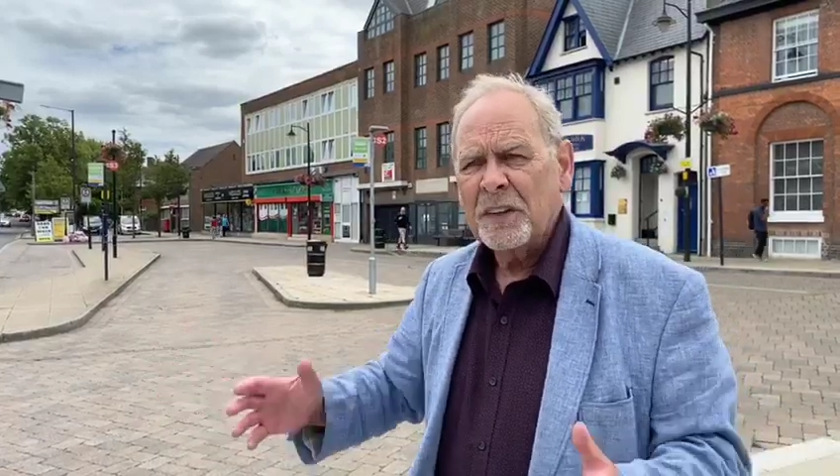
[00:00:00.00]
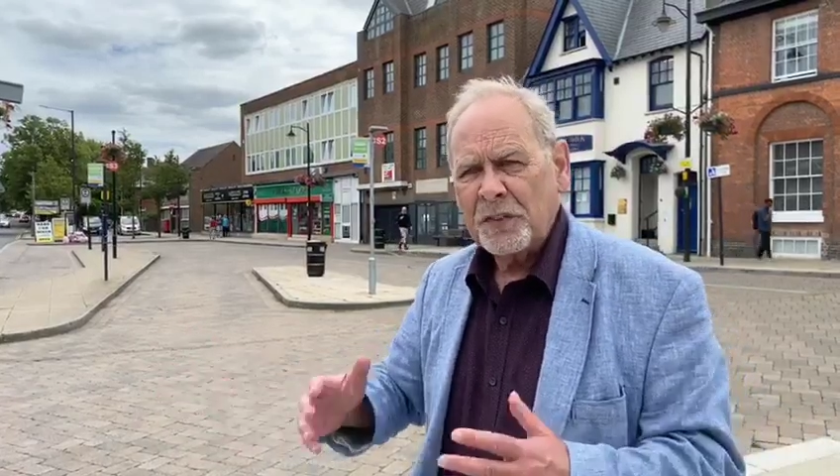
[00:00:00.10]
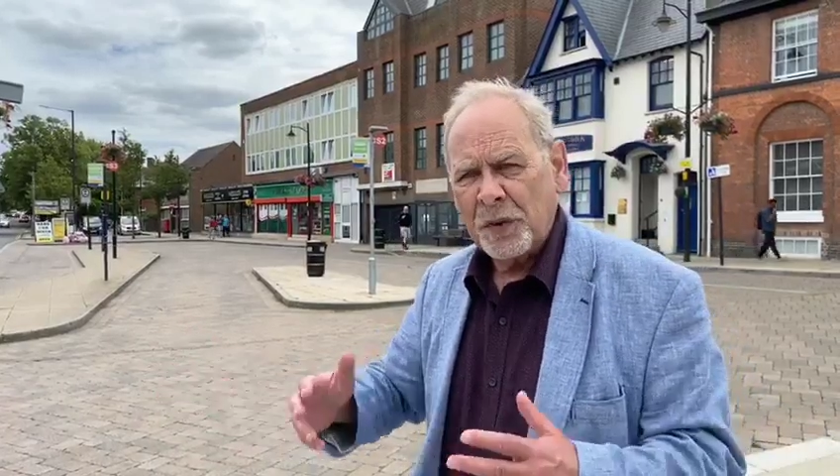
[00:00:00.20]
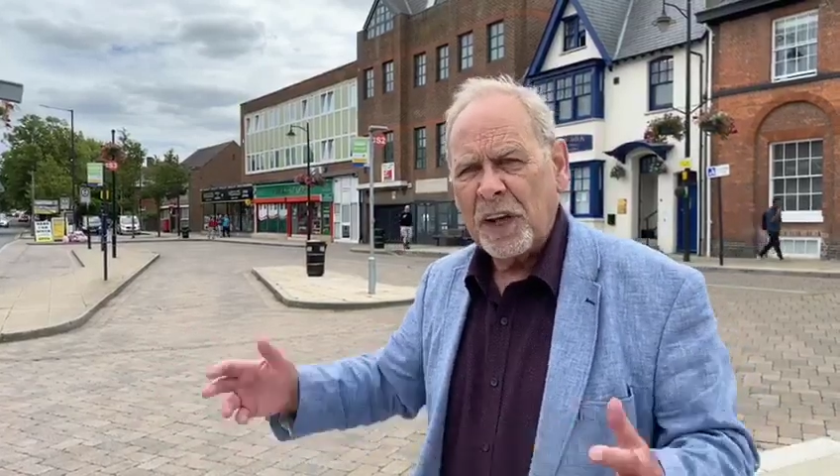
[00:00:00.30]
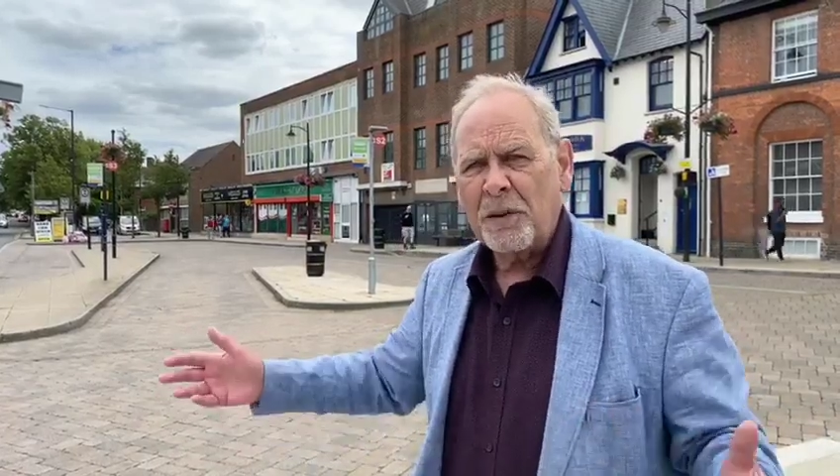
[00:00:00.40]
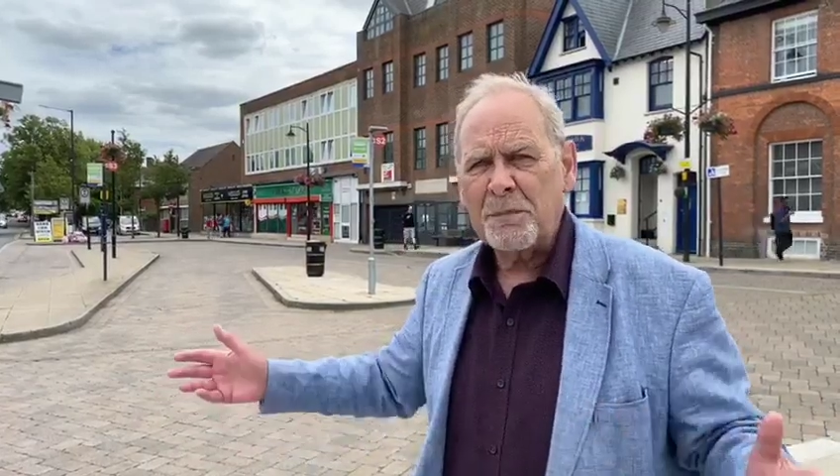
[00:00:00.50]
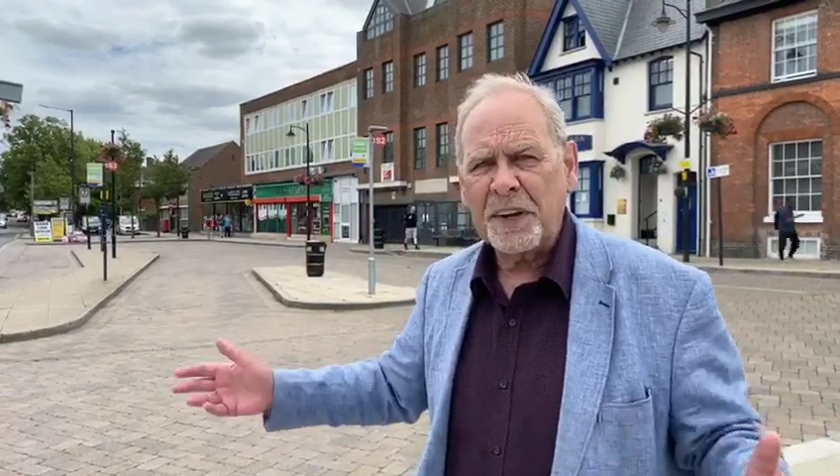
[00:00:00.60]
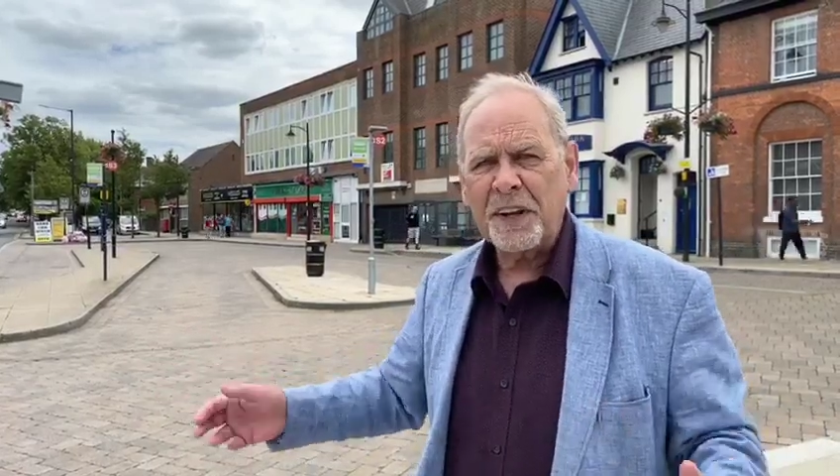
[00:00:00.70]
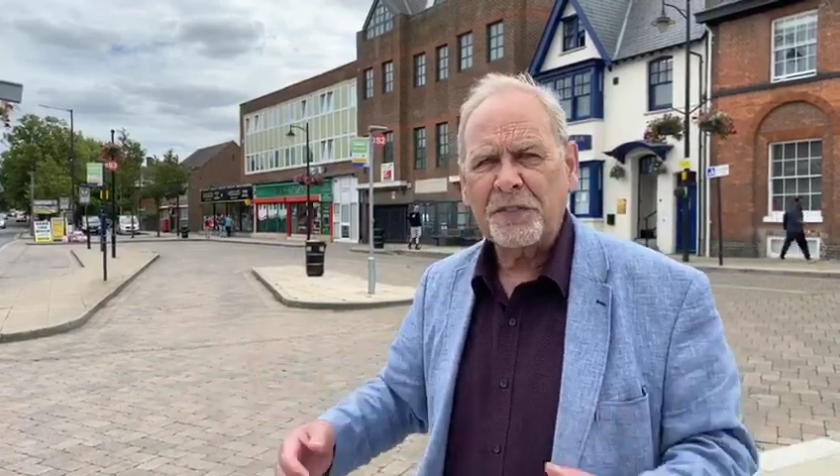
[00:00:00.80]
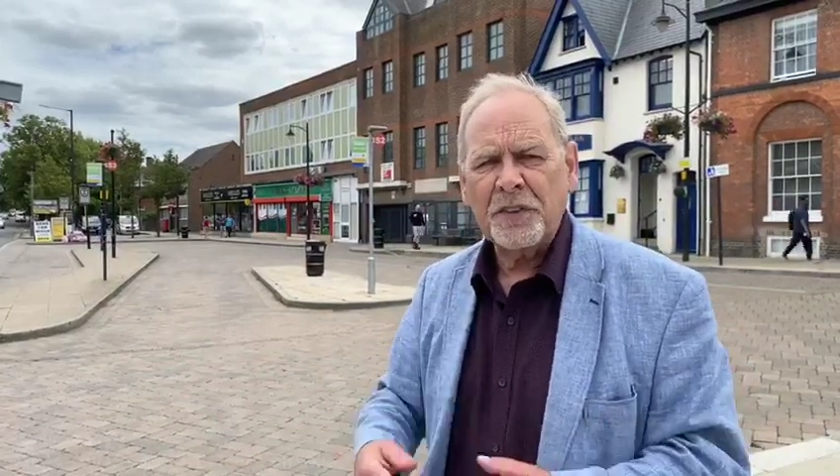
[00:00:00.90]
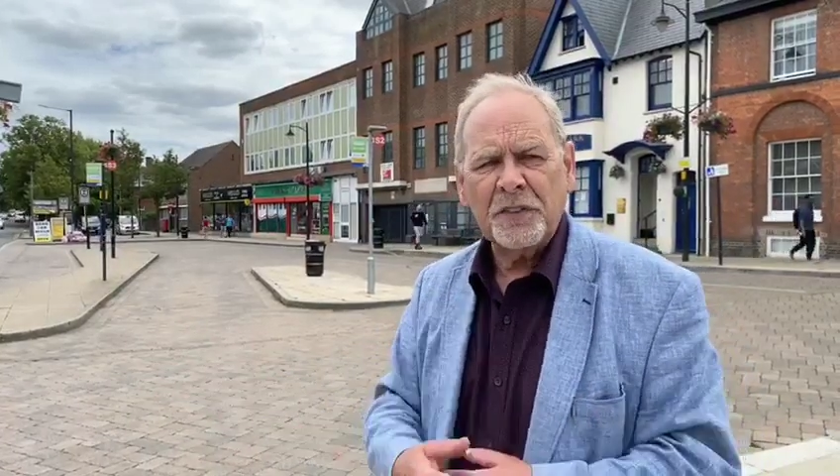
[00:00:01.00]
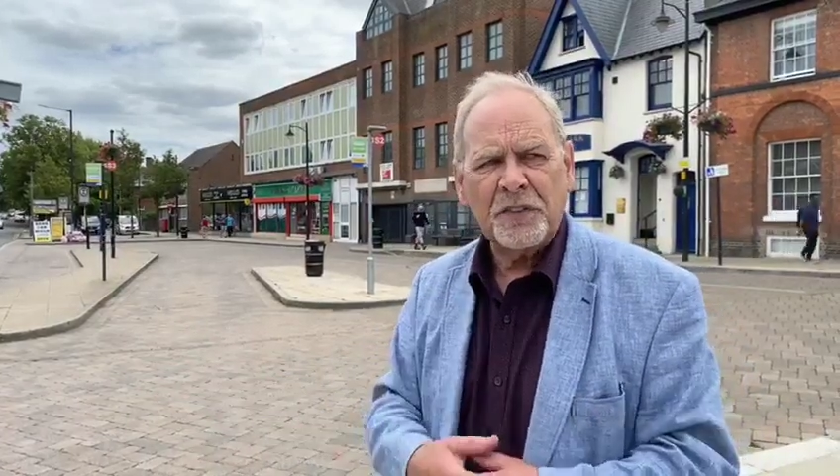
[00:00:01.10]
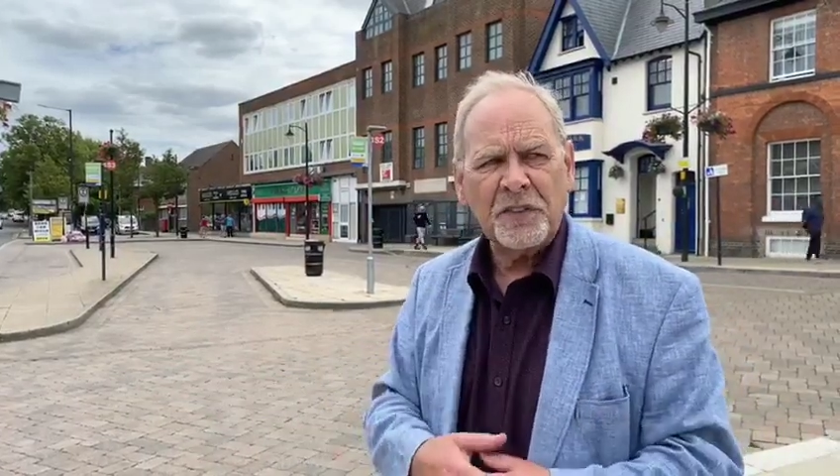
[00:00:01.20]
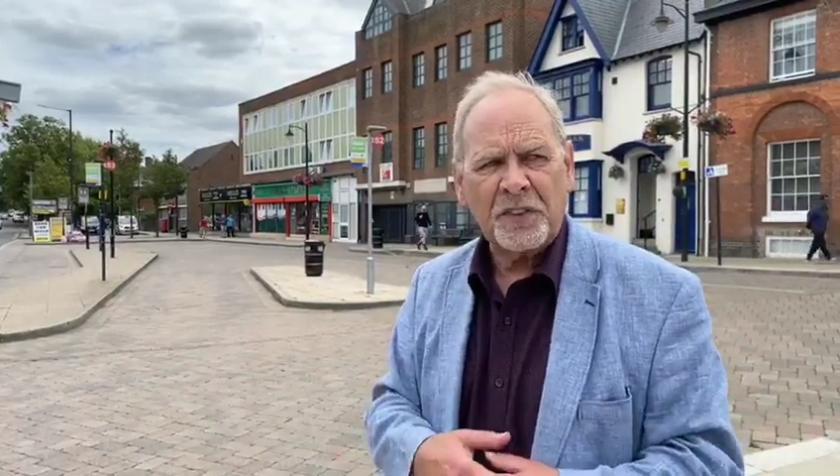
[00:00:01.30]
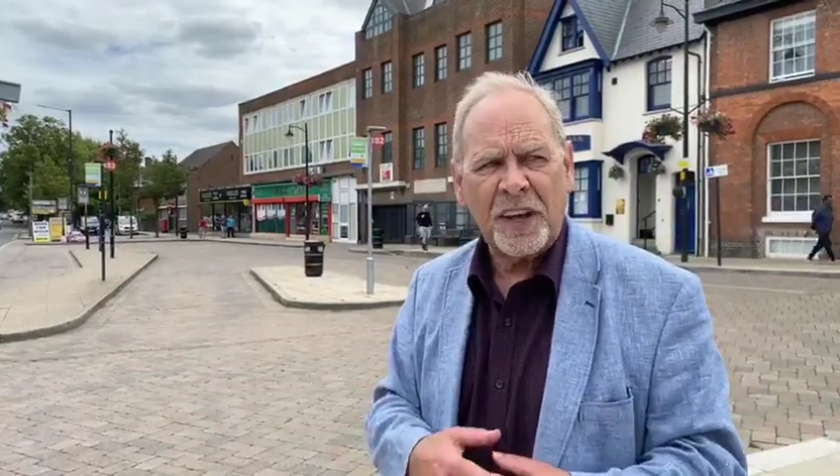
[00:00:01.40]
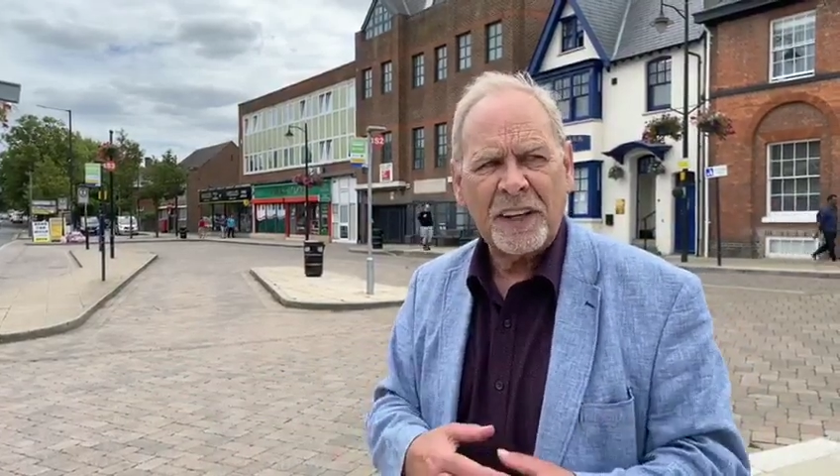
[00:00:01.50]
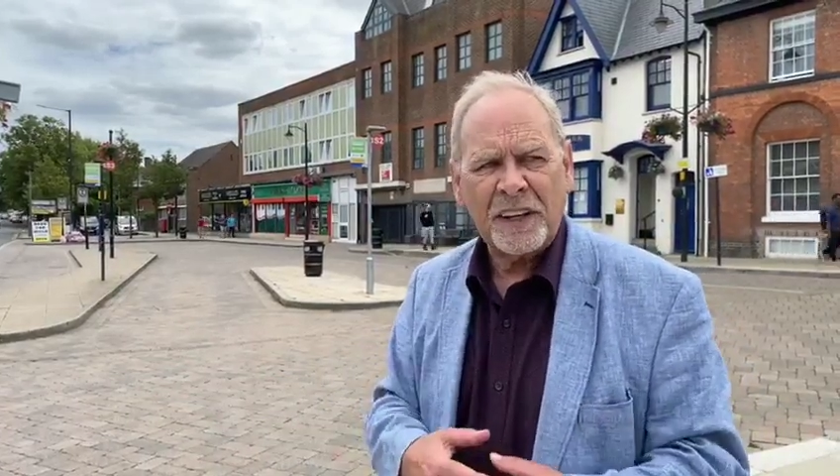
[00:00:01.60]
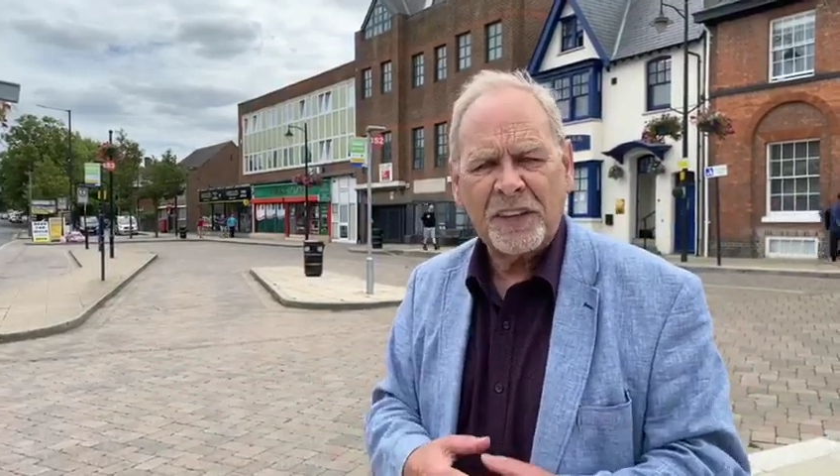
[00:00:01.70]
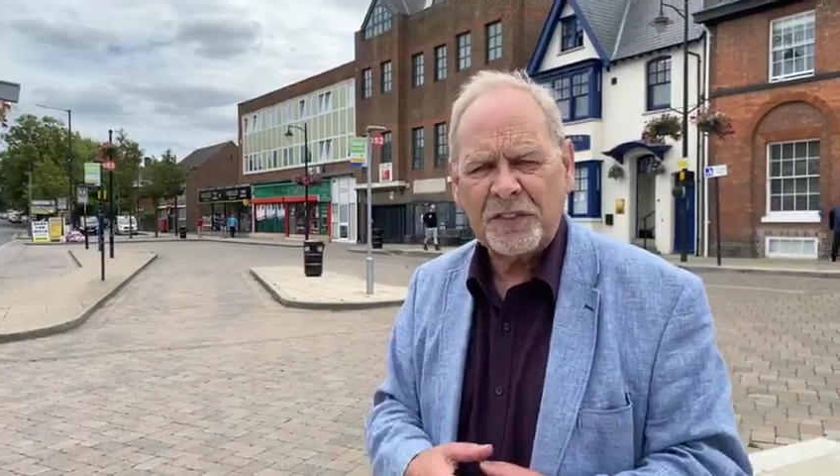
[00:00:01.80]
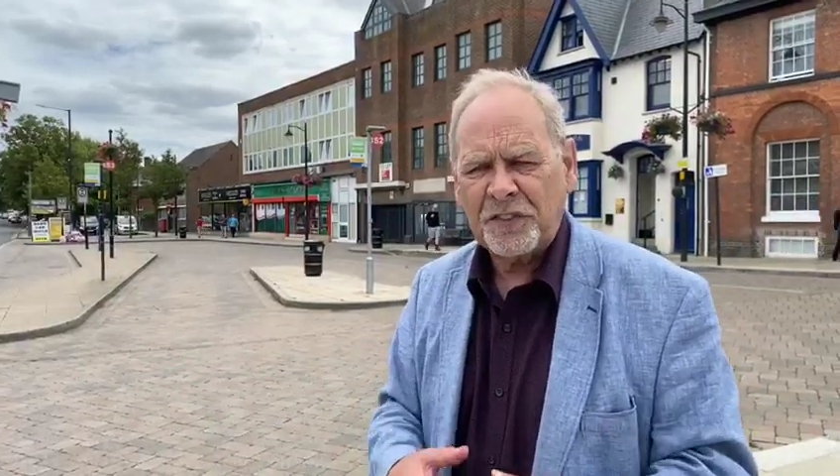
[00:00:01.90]
to allow pedestrians and
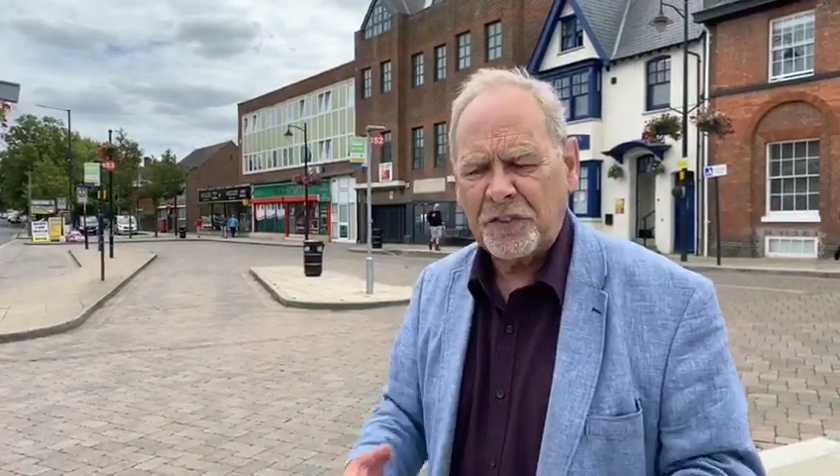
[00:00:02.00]
cyclists